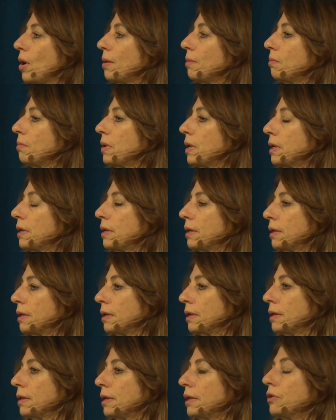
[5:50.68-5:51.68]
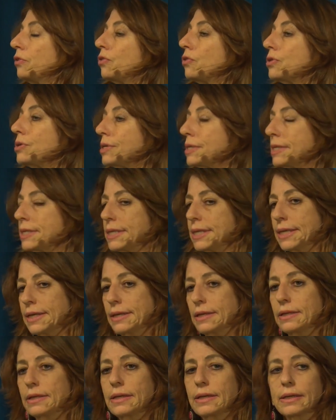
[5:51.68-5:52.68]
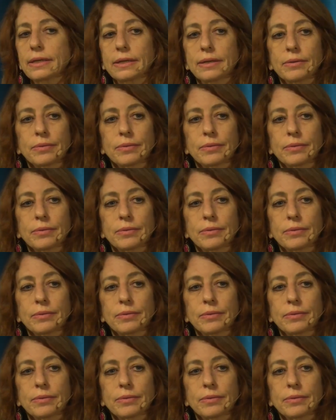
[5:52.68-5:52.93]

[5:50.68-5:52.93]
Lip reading: I'm interested